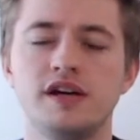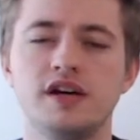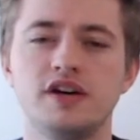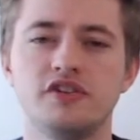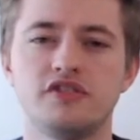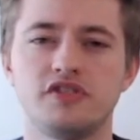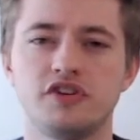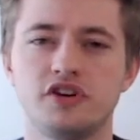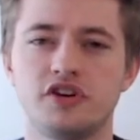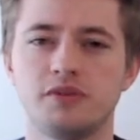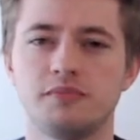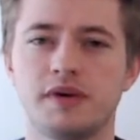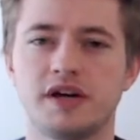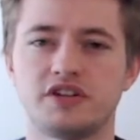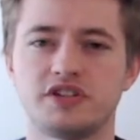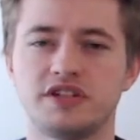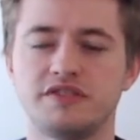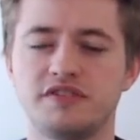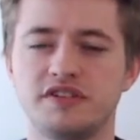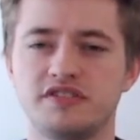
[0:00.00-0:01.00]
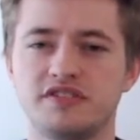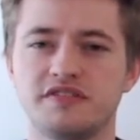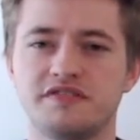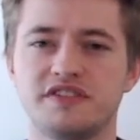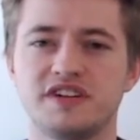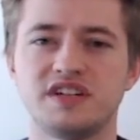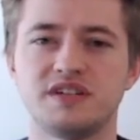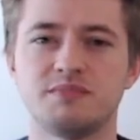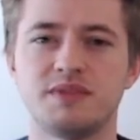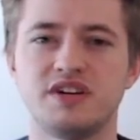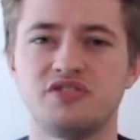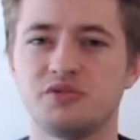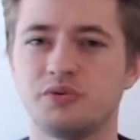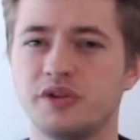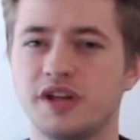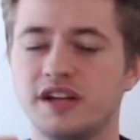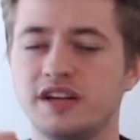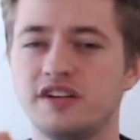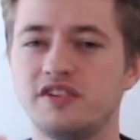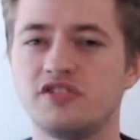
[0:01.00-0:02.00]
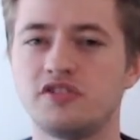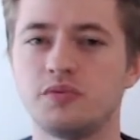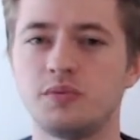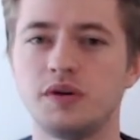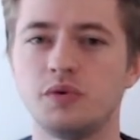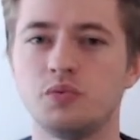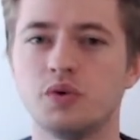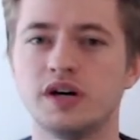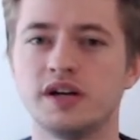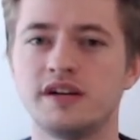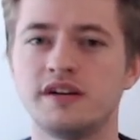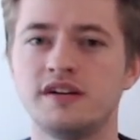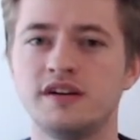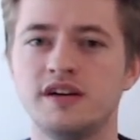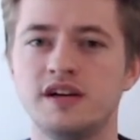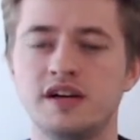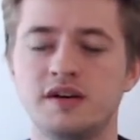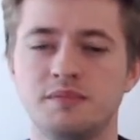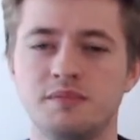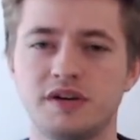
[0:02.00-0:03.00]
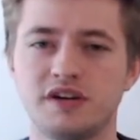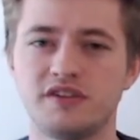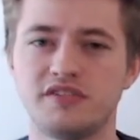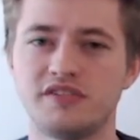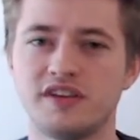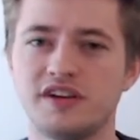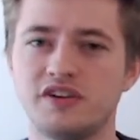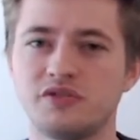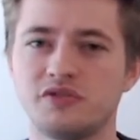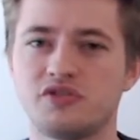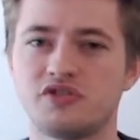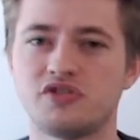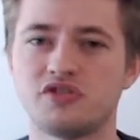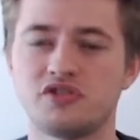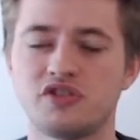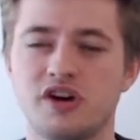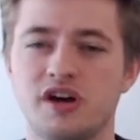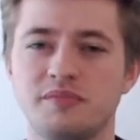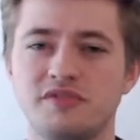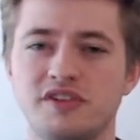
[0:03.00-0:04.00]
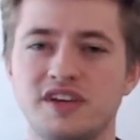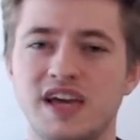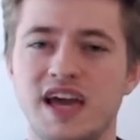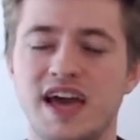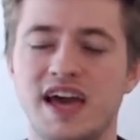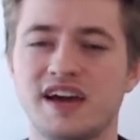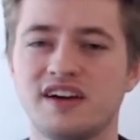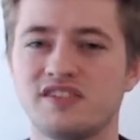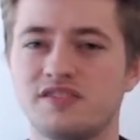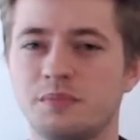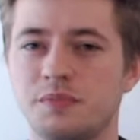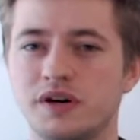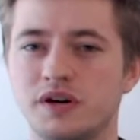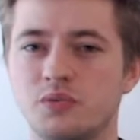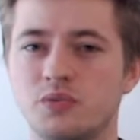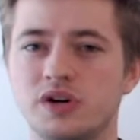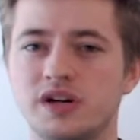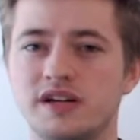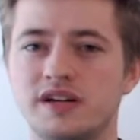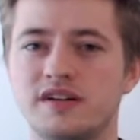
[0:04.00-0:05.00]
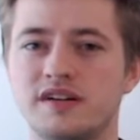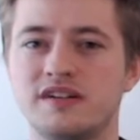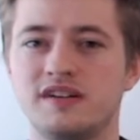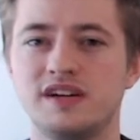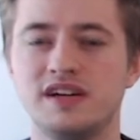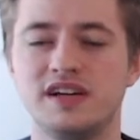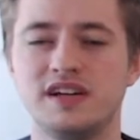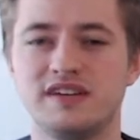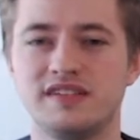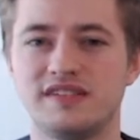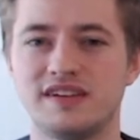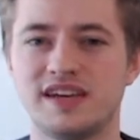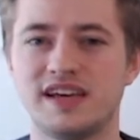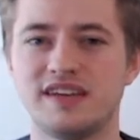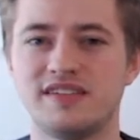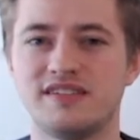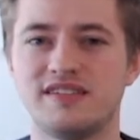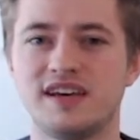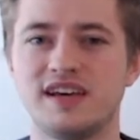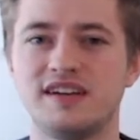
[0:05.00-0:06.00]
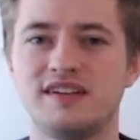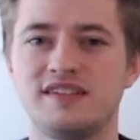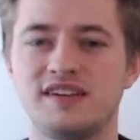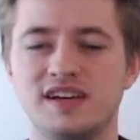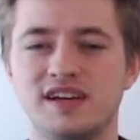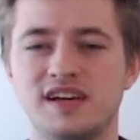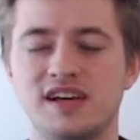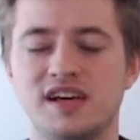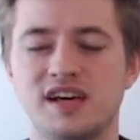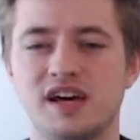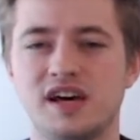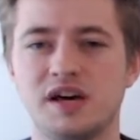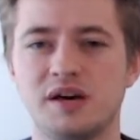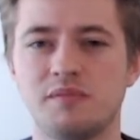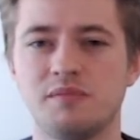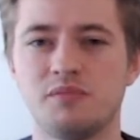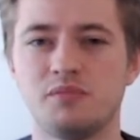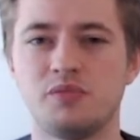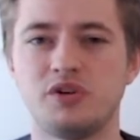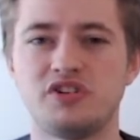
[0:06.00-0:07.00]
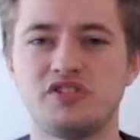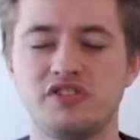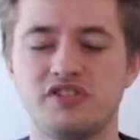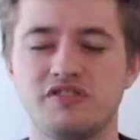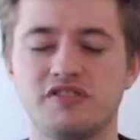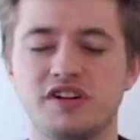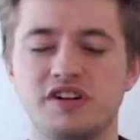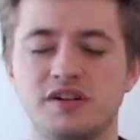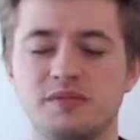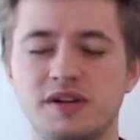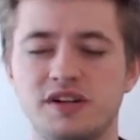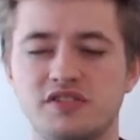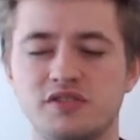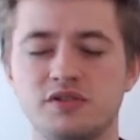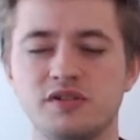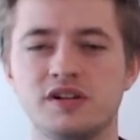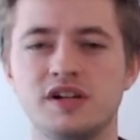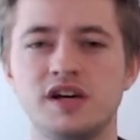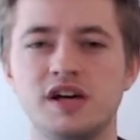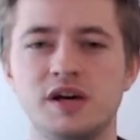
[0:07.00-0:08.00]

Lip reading: So you can imagine if it's the fundamental, that needs to be 1, because then you're timesing x by 1 to get z, which is the fundamental.